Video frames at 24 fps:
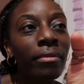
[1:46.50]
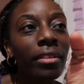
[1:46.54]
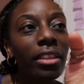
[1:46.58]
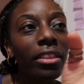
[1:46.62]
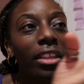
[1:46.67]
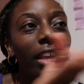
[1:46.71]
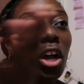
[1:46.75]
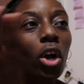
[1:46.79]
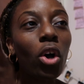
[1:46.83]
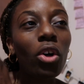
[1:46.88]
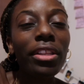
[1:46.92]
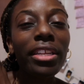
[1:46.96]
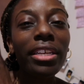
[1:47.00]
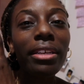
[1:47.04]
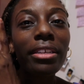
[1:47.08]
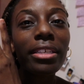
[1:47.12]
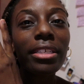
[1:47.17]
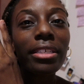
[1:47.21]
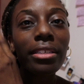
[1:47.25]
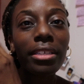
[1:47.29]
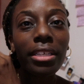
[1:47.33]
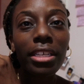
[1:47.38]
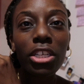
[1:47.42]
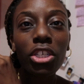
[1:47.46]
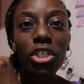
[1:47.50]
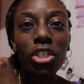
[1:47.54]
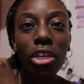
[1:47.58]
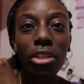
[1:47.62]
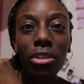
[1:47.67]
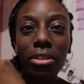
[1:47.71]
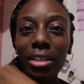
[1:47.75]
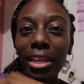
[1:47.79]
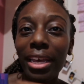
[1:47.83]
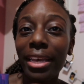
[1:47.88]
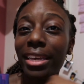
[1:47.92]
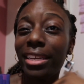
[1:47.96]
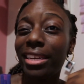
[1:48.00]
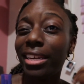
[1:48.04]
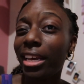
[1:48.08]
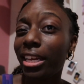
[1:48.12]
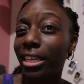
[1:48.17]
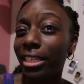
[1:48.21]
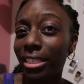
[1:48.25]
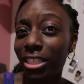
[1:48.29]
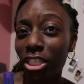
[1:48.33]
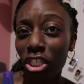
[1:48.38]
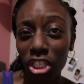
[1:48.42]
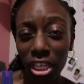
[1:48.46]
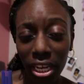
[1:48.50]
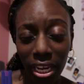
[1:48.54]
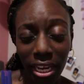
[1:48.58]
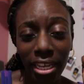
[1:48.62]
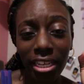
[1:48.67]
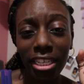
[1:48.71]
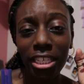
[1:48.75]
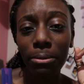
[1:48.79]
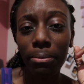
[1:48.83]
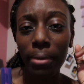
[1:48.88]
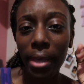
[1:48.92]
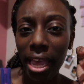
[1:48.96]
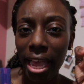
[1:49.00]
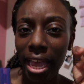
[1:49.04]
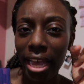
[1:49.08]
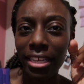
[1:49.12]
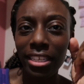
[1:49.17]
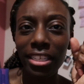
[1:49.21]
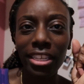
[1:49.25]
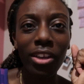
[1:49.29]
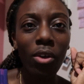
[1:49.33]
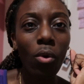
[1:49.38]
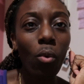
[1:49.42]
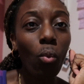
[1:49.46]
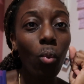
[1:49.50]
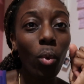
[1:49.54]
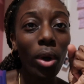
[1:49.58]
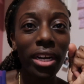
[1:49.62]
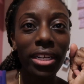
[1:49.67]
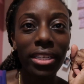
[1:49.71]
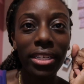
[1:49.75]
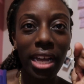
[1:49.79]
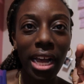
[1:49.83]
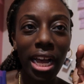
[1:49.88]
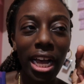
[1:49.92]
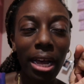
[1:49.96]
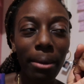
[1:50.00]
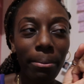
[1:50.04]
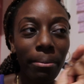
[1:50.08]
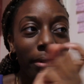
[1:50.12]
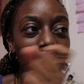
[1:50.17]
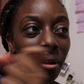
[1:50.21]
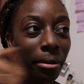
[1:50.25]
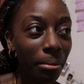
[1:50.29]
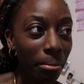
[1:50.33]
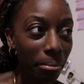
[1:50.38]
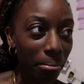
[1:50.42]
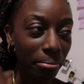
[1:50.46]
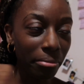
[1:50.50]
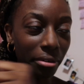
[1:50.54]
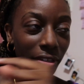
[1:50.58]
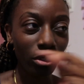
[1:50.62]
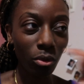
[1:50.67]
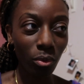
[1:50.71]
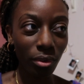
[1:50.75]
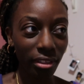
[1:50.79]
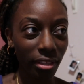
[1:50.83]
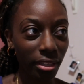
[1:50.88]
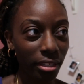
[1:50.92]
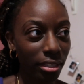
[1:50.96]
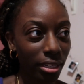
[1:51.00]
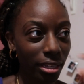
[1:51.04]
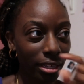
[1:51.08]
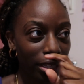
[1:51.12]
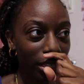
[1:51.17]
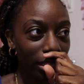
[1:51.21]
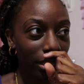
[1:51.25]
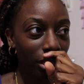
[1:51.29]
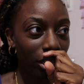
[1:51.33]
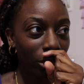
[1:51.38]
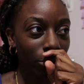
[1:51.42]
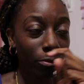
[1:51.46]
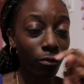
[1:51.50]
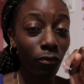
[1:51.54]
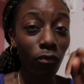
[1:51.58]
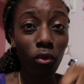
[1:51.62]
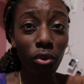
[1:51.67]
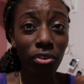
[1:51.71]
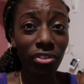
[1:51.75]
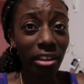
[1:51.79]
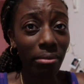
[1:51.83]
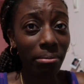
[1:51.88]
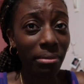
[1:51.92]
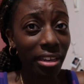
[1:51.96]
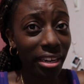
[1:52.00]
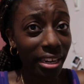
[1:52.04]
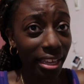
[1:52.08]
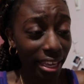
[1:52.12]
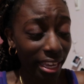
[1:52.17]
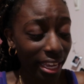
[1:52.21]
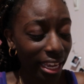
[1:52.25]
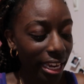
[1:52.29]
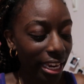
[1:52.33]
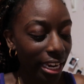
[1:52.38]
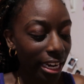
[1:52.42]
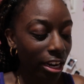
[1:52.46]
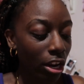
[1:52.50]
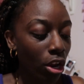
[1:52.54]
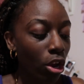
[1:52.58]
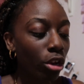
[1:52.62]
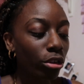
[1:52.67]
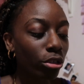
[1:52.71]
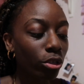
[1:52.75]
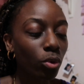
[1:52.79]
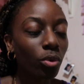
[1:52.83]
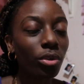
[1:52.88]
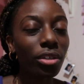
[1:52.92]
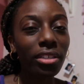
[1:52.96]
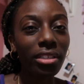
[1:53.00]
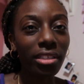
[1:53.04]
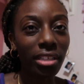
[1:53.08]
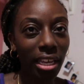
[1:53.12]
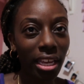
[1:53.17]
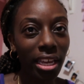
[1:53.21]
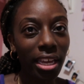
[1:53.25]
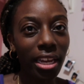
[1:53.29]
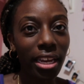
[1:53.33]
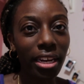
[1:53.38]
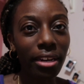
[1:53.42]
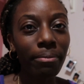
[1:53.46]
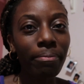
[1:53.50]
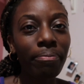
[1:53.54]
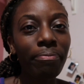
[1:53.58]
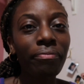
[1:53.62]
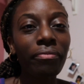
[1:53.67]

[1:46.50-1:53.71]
they only see each other like in a chance passing one time between the 16 years before they meet again towards the end,